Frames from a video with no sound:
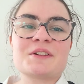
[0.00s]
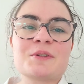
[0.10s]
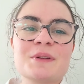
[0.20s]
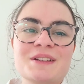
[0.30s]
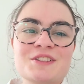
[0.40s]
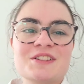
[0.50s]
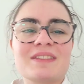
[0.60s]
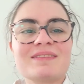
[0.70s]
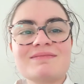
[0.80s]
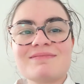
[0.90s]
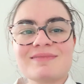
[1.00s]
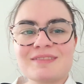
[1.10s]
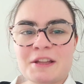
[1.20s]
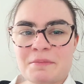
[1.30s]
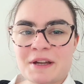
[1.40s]
the cringe,
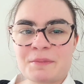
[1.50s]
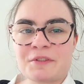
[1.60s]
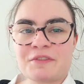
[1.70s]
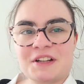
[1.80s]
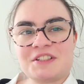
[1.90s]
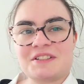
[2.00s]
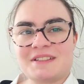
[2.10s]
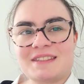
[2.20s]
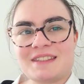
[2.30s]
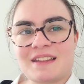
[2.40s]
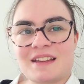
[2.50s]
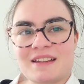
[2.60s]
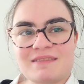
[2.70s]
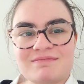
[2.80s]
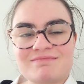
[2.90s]
let my perfectionist
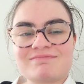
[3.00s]
slide.